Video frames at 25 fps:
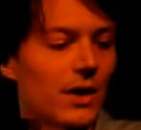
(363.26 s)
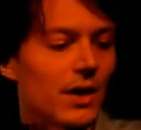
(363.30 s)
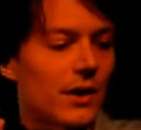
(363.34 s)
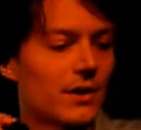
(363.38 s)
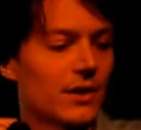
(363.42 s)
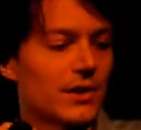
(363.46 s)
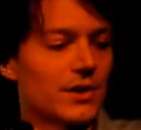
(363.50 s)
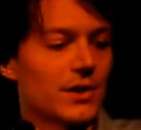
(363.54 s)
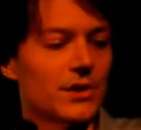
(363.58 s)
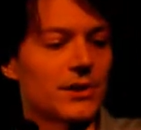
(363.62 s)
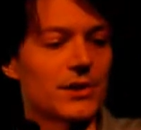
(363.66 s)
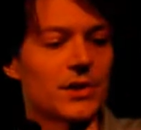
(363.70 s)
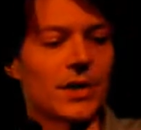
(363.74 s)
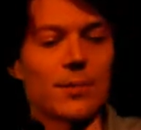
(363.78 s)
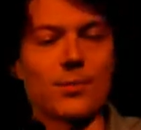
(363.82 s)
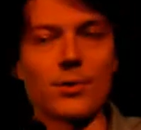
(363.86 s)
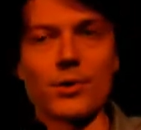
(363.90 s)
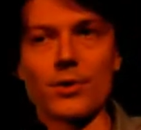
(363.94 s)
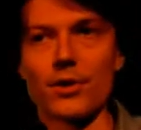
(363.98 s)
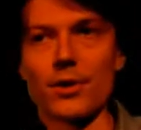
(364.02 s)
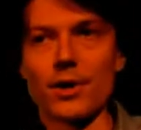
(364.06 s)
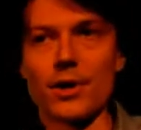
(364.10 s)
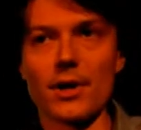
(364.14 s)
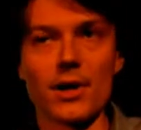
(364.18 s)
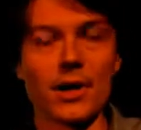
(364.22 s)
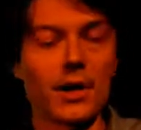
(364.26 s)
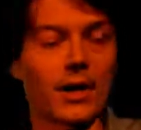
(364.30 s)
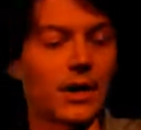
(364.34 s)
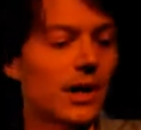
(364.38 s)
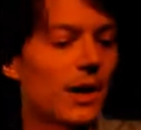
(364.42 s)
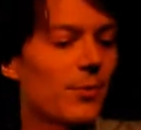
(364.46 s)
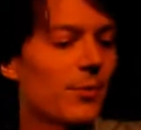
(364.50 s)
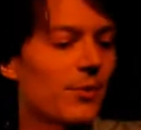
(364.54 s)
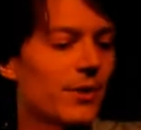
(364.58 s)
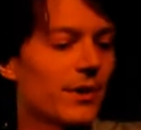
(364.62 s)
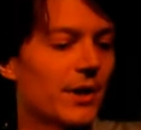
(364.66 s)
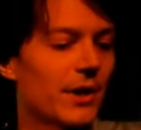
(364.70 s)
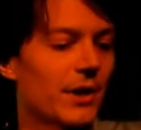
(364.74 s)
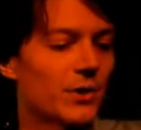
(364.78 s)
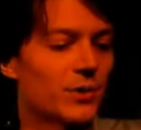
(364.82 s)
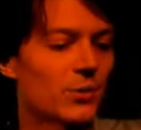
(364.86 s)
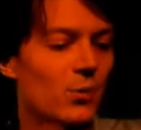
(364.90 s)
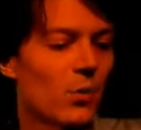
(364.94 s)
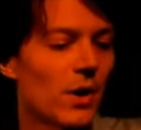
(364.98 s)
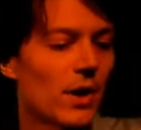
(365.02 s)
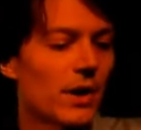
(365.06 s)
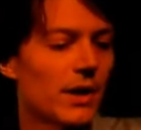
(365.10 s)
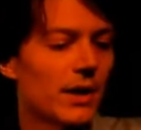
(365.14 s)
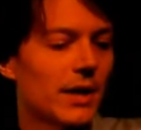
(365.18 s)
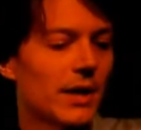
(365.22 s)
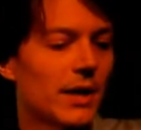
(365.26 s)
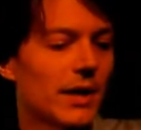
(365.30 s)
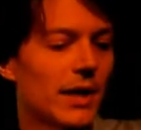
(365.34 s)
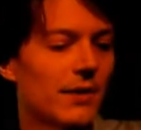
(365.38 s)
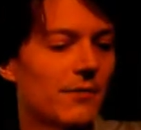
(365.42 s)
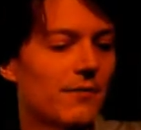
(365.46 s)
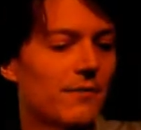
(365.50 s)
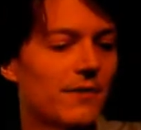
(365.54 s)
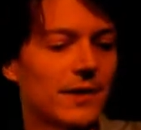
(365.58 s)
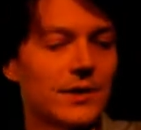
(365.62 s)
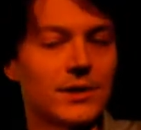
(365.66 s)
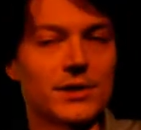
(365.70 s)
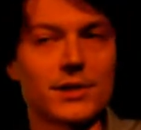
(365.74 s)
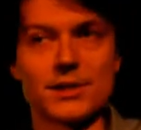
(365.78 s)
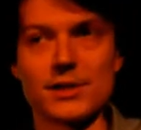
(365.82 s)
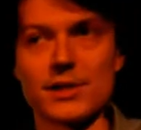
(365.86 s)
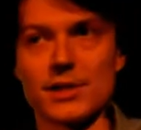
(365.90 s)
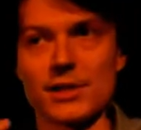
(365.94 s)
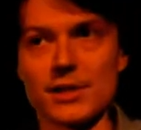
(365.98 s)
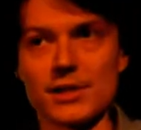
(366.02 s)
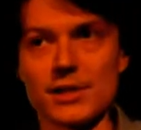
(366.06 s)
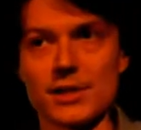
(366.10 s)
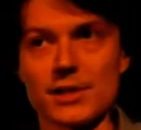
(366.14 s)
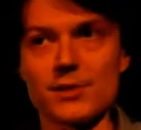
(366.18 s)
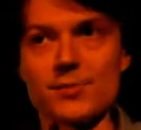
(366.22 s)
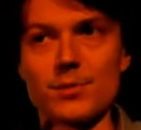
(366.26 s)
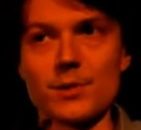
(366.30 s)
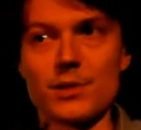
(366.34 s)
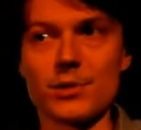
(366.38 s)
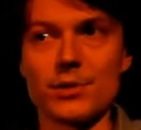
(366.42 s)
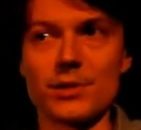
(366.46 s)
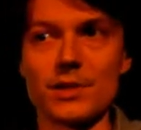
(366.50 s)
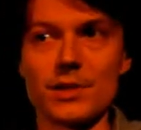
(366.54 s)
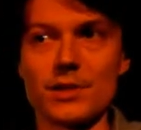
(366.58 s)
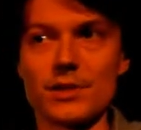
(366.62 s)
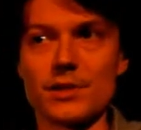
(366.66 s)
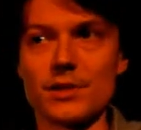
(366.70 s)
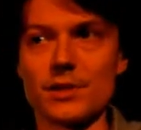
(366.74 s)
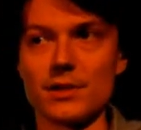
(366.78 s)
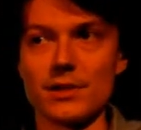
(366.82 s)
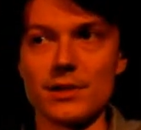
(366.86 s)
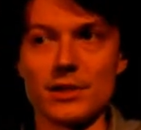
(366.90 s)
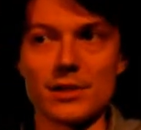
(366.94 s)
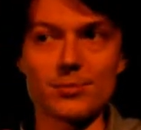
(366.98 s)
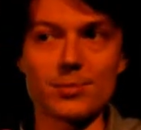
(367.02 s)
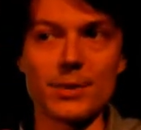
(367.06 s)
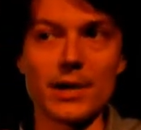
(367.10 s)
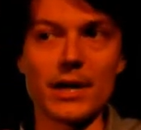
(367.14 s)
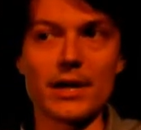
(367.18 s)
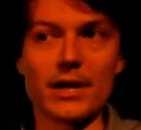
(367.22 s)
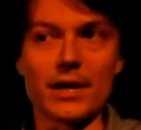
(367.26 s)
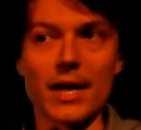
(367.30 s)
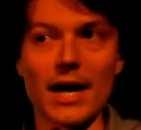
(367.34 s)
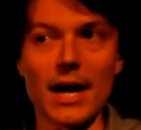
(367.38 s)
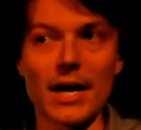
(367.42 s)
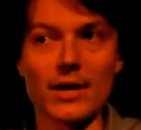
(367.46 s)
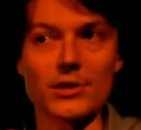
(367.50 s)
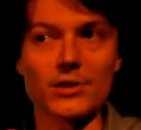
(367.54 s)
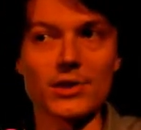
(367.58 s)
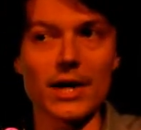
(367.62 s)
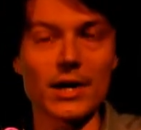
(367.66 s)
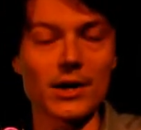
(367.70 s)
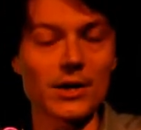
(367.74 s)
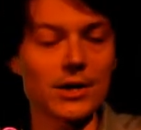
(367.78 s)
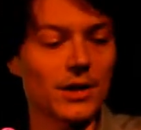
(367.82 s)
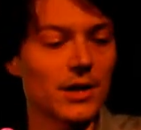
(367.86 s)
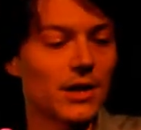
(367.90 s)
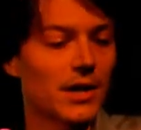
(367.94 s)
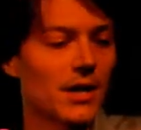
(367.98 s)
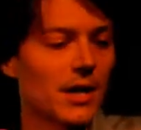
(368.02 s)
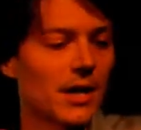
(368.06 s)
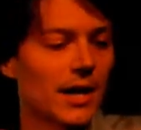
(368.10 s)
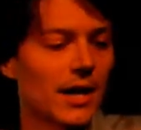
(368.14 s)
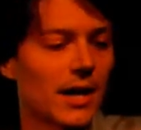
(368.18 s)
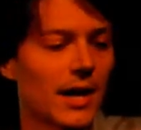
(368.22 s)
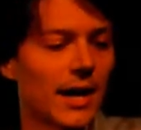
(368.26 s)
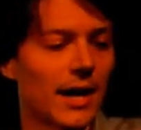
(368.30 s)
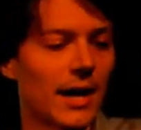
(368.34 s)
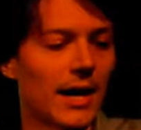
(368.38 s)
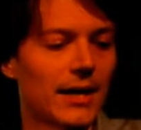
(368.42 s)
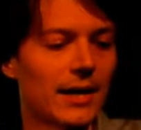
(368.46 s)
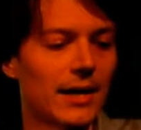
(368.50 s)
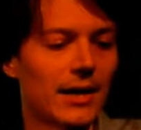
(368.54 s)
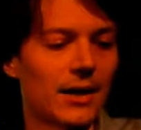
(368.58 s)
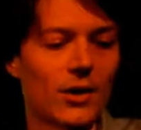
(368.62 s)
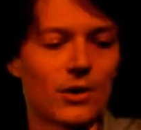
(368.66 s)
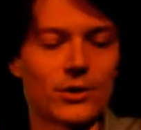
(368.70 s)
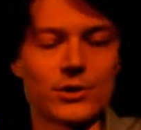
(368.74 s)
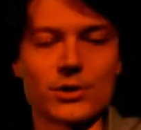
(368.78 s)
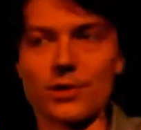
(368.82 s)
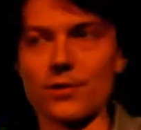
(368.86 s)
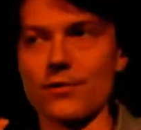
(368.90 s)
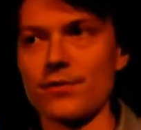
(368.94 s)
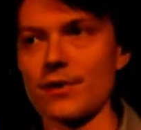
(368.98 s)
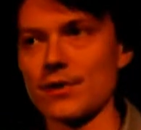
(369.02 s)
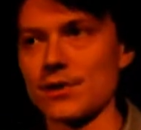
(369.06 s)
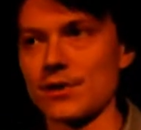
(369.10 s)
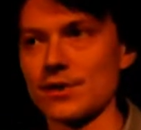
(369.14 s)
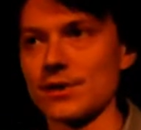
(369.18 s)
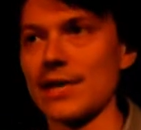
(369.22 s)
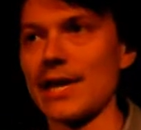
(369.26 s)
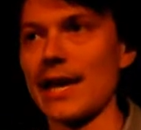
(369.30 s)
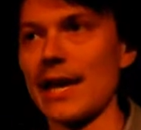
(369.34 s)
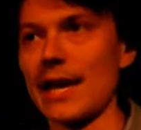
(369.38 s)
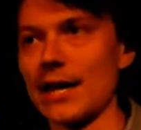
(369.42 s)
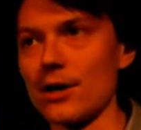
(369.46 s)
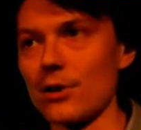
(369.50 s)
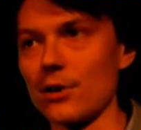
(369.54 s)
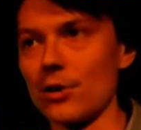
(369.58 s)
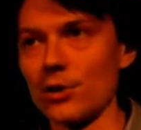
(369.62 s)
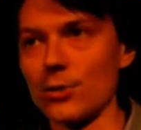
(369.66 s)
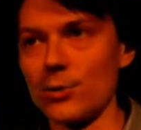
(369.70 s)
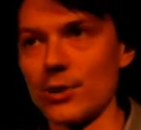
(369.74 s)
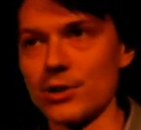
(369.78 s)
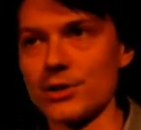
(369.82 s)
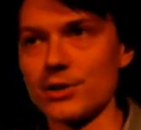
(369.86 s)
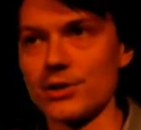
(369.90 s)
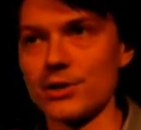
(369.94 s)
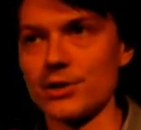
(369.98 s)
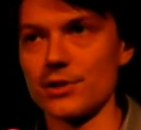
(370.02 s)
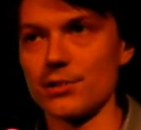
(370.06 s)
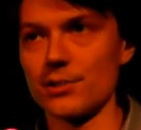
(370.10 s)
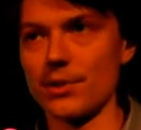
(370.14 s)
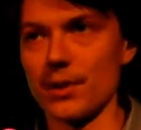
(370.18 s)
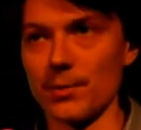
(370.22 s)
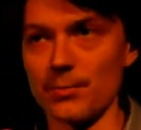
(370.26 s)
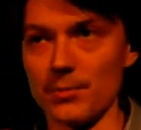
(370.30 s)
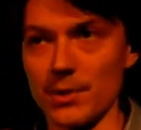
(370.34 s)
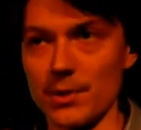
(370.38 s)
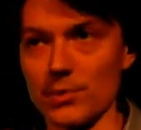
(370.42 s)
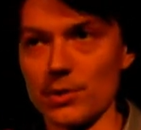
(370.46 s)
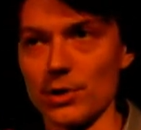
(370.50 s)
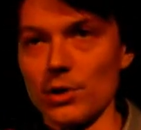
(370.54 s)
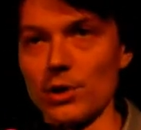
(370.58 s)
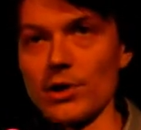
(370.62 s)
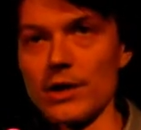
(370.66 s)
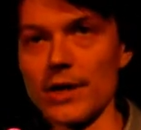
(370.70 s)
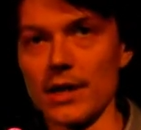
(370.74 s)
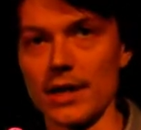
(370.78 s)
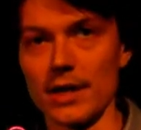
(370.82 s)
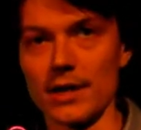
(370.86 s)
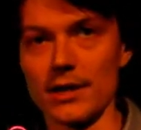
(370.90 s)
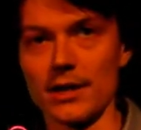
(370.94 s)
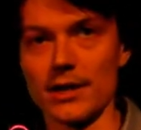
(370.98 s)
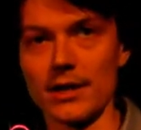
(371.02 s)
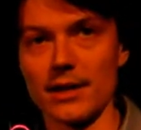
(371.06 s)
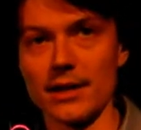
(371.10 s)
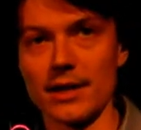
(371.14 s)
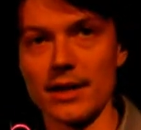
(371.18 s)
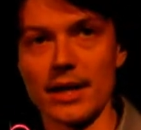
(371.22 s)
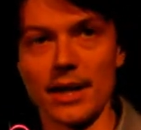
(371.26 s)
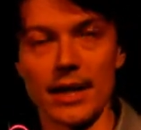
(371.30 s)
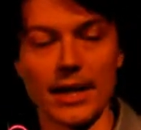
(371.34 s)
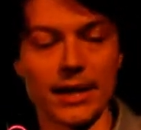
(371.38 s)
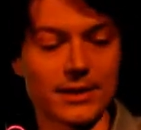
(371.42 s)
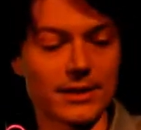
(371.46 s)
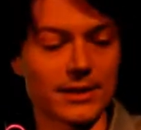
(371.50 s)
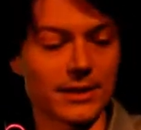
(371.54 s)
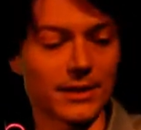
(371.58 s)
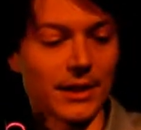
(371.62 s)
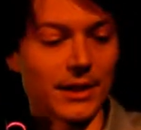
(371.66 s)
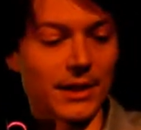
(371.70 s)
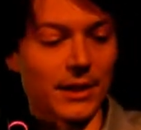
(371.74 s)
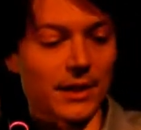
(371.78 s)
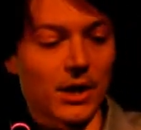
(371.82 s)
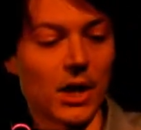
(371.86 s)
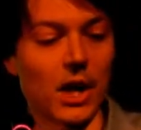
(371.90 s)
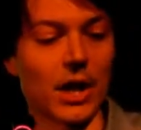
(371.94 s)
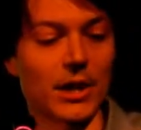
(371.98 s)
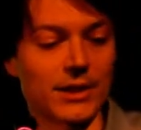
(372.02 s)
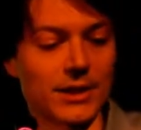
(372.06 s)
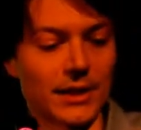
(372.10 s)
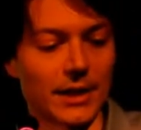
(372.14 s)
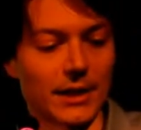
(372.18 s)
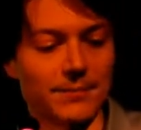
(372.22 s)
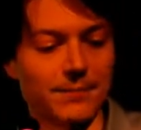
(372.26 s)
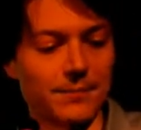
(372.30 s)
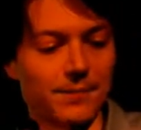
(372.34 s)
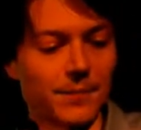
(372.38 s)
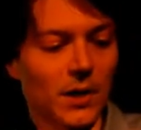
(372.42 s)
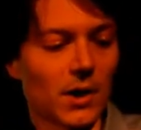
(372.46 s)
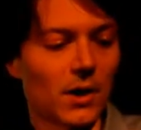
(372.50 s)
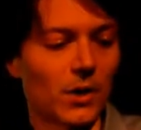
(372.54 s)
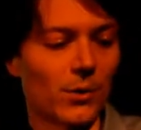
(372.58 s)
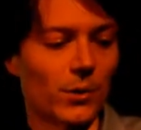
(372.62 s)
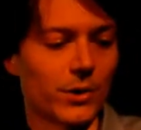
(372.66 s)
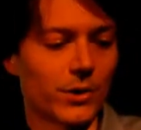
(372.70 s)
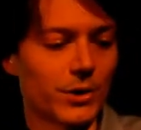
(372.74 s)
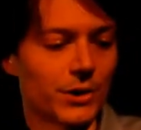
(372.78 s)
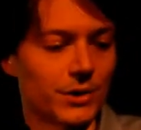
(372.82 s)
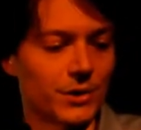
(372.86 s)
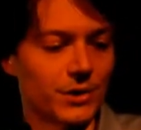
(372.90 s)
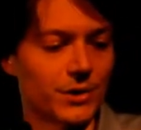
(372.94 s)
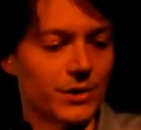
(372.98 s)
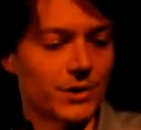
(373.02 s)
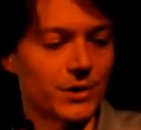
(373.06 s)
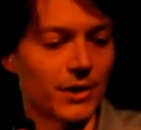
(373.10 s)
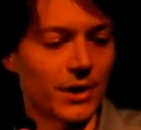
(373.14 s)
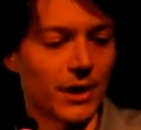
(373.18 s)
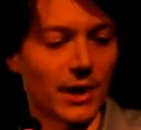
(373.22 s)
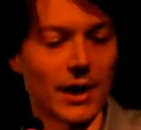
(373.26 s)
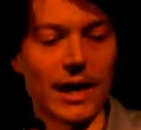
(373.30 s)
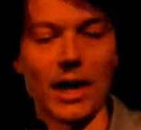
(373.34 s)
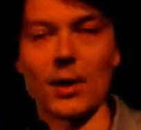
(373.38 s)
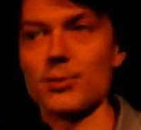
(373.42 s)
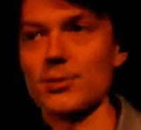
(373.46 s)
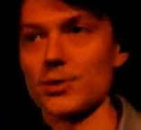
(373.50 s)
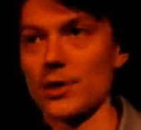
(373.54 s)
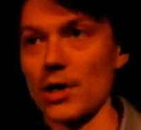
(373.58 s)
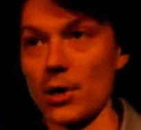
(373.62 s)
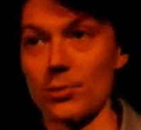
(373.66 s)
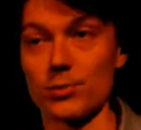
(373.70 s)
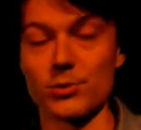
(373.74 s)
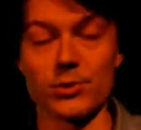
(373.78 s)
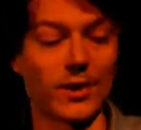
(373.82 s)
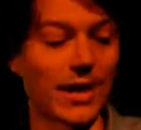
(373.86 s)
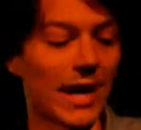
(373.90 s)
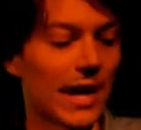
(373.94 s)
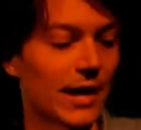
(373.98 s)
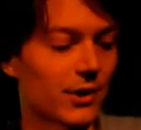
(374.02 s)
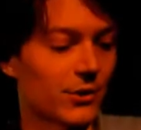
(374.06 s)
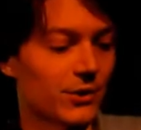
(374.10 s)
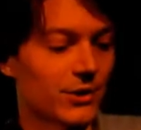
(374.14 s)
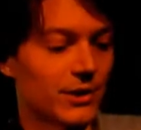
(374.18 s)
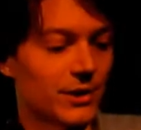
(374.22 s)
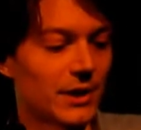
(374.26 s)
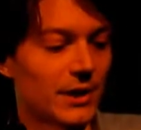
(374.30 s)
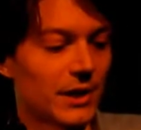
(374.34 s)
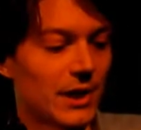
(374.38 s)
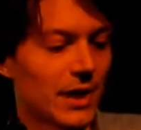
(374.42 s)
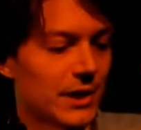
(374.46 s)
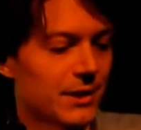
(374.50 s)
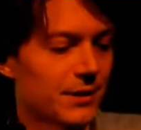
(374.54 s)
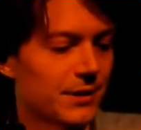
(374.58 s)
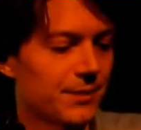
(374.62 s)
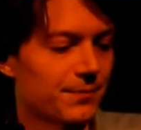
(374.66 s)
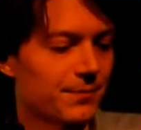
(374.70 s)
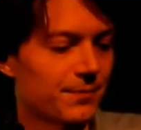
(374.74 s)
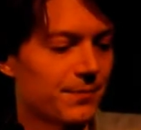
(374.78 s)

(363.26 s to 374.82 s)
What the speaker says: this does a couple things. One, it fixes the distance between the display and the eye tracker, and it also fixes the angle at which people are looking at content, which helps with accuracy in the end.